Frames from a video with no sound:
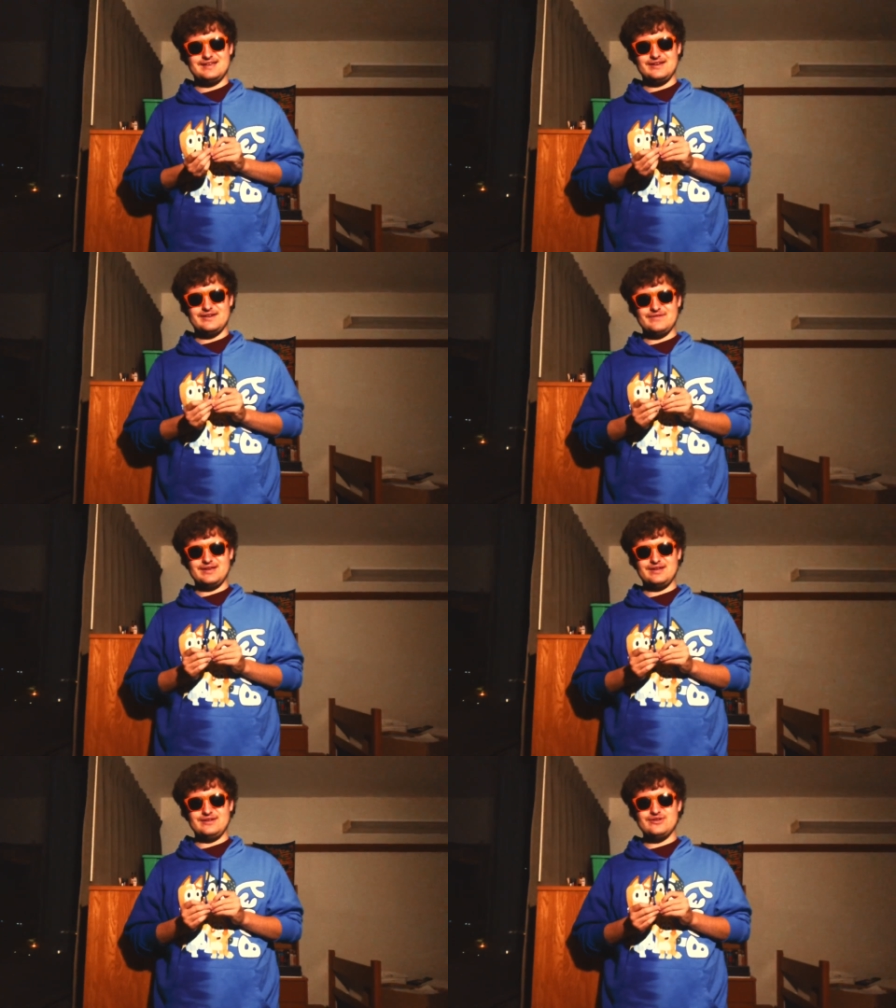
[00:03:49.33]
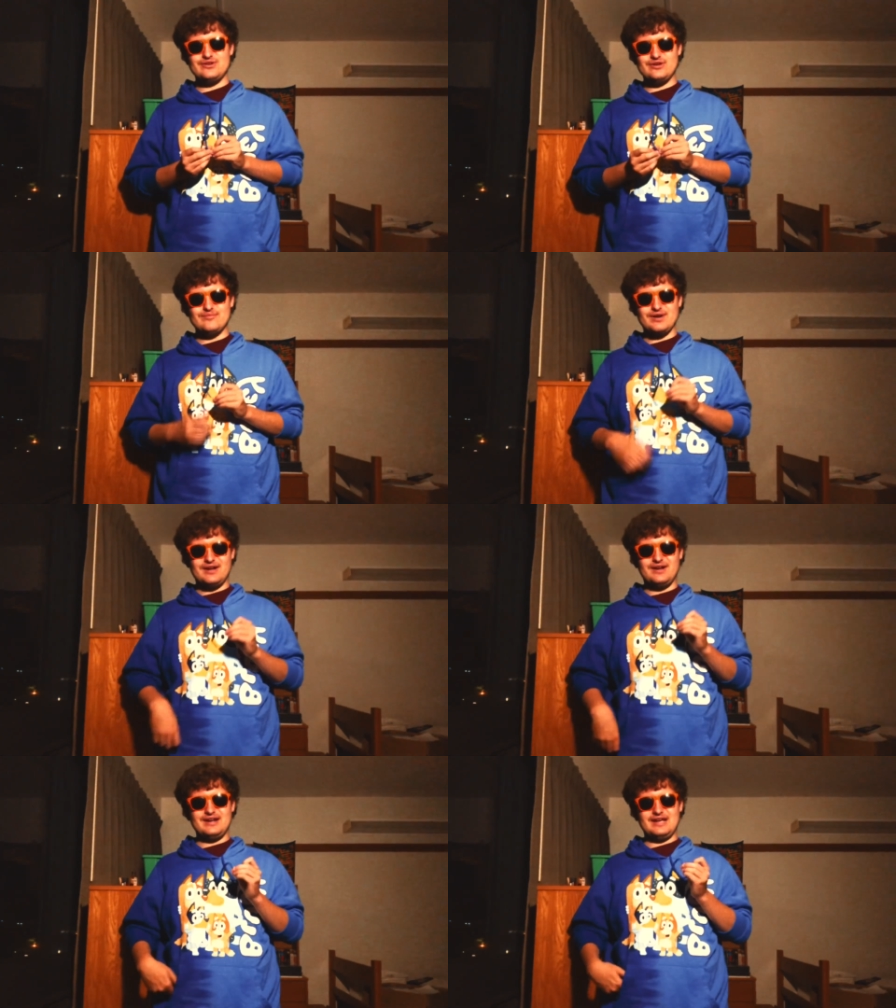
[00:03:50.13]
of a noob
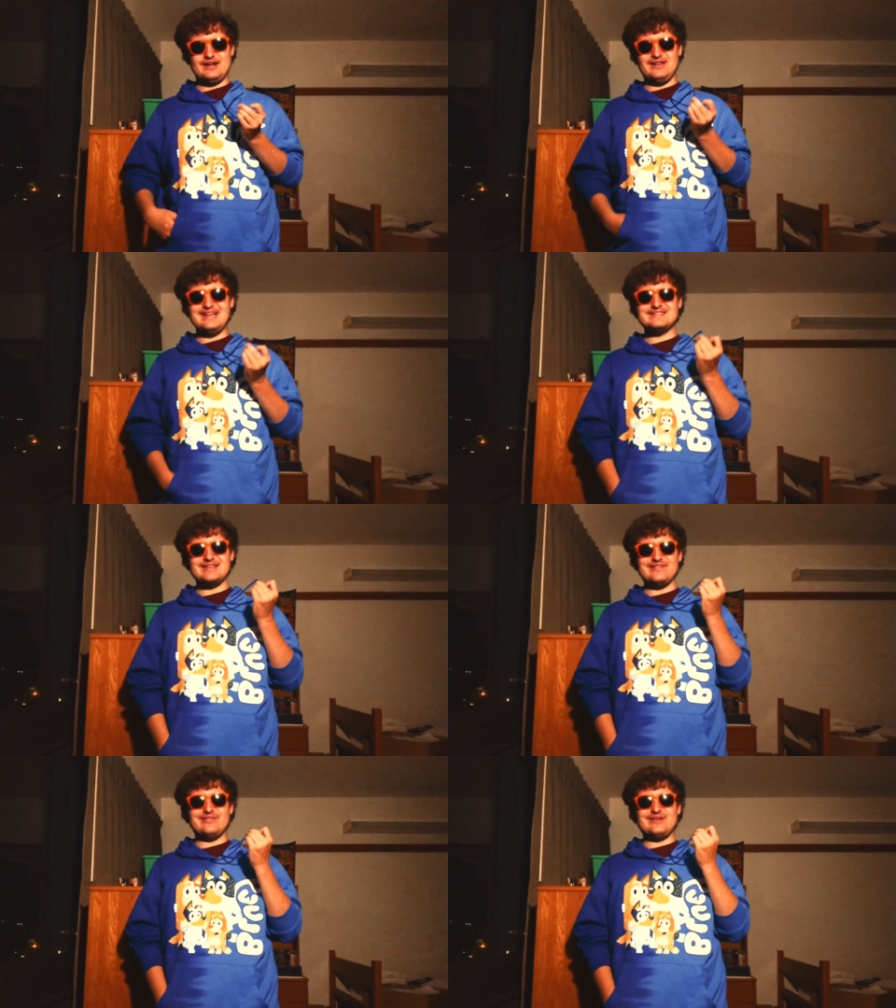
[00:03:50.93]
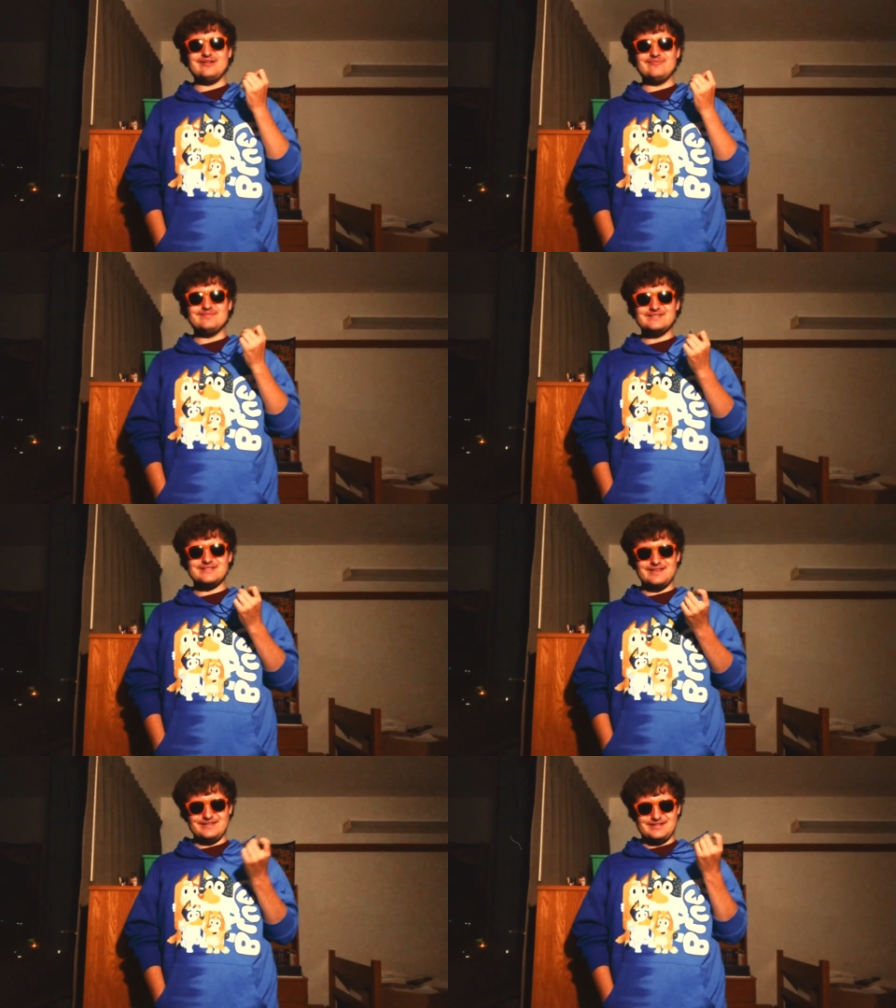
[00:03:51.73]
on analyzing
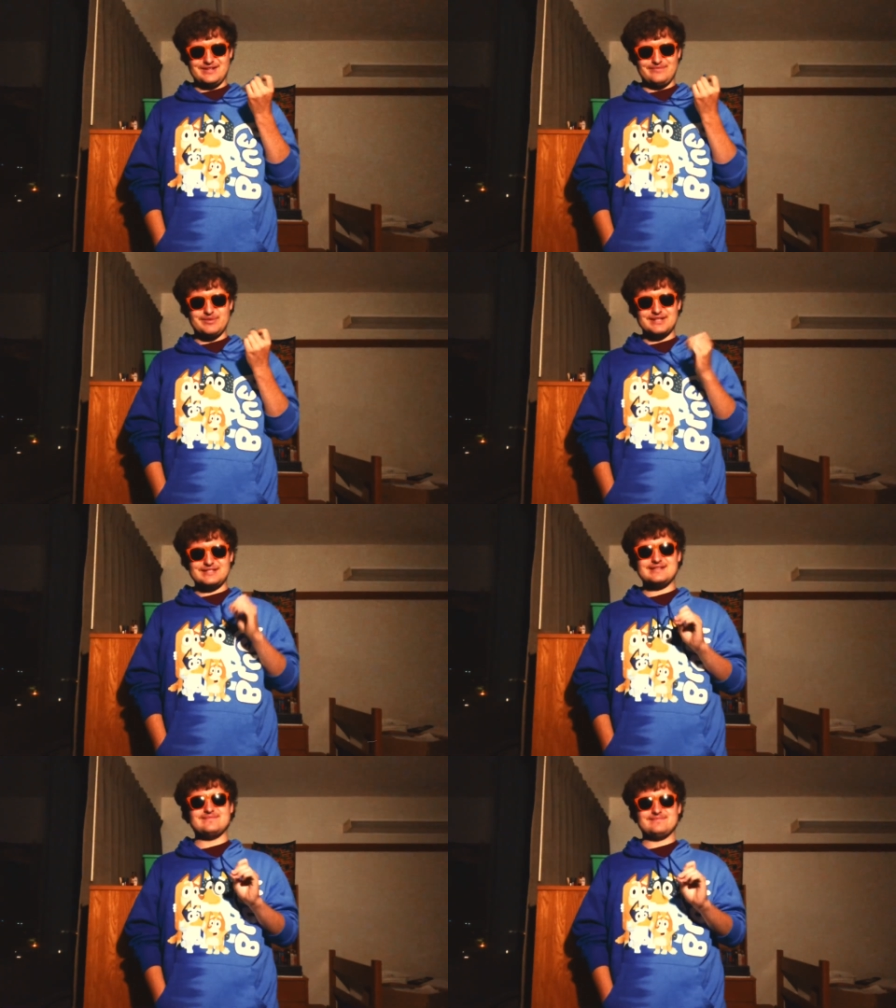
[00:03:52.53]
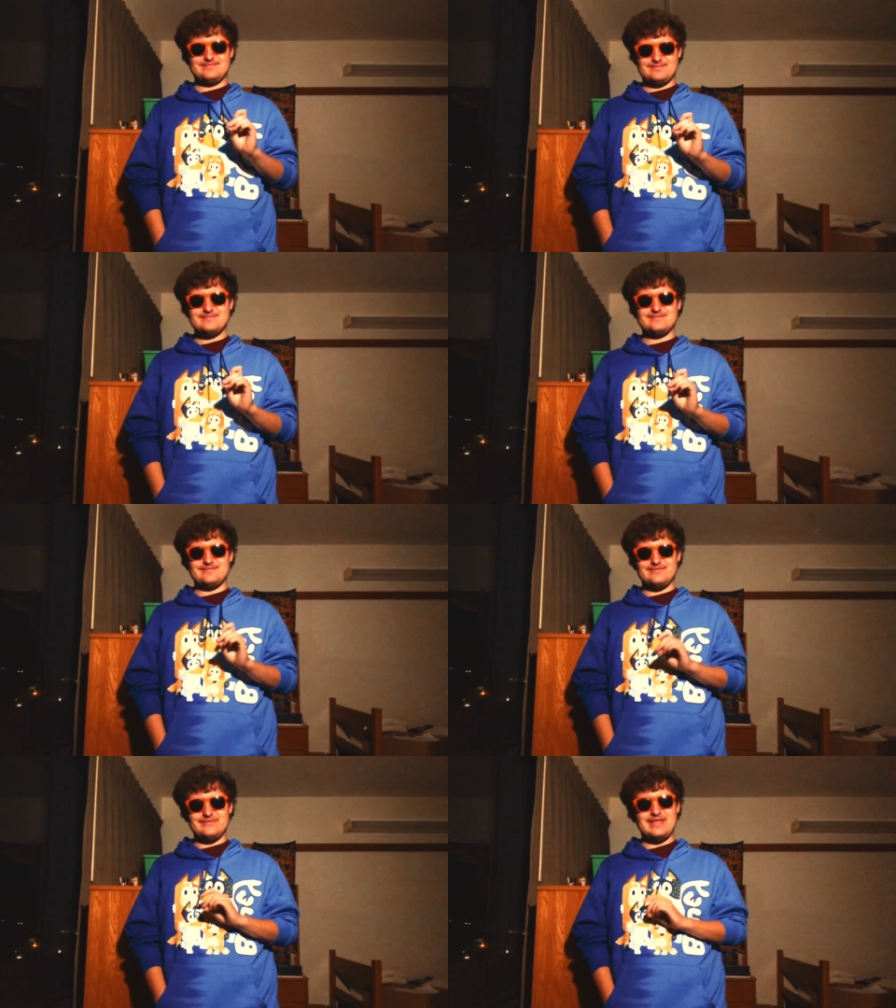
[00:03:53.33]
themes and stuff, but
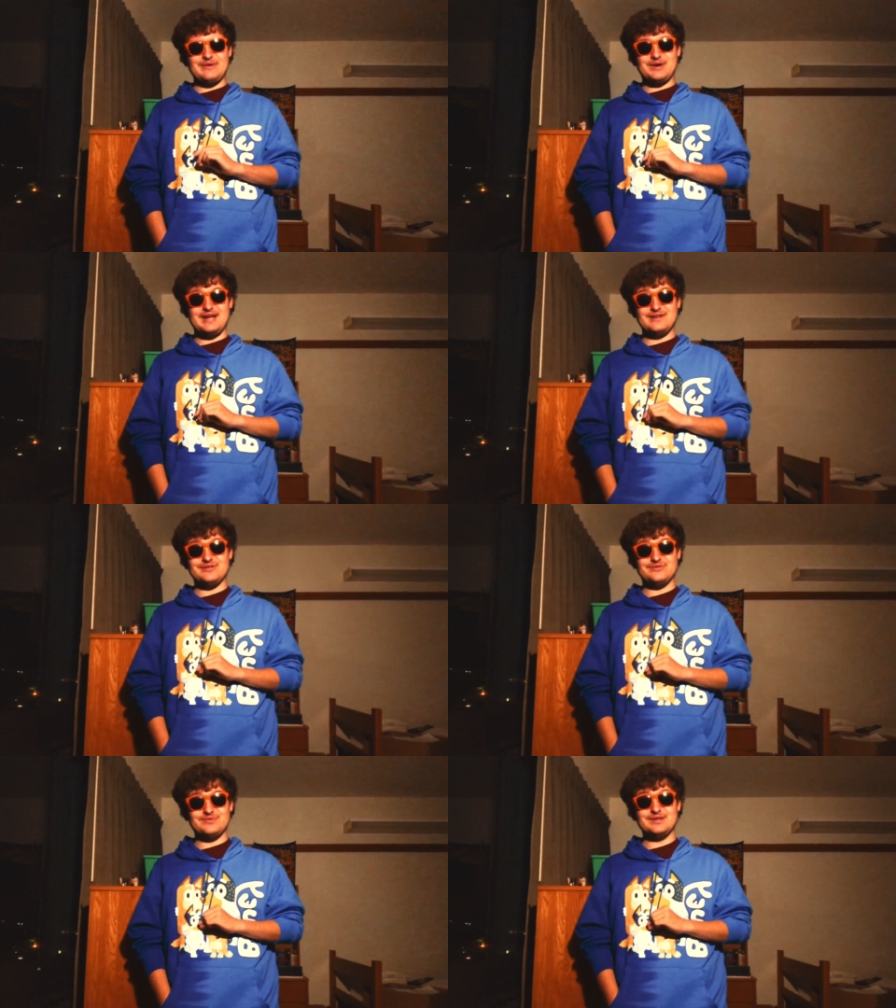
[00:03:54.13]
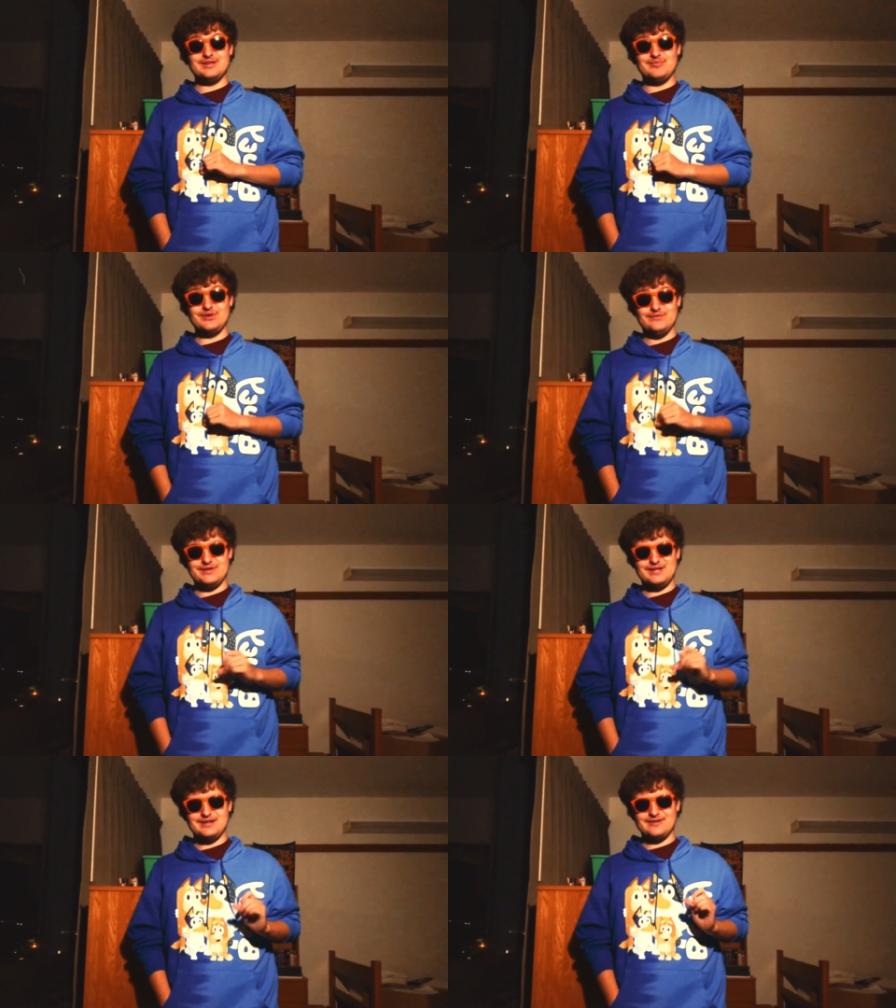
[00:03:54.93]
they were handled really
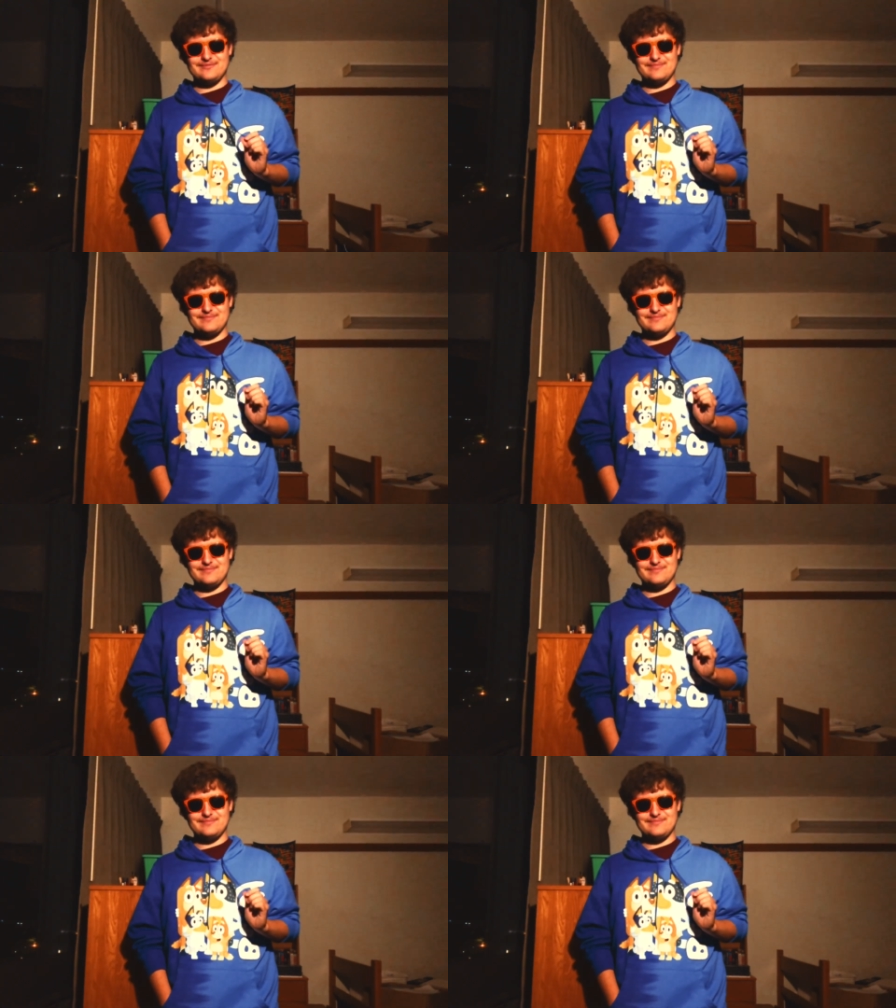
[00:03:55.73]
beautifully here.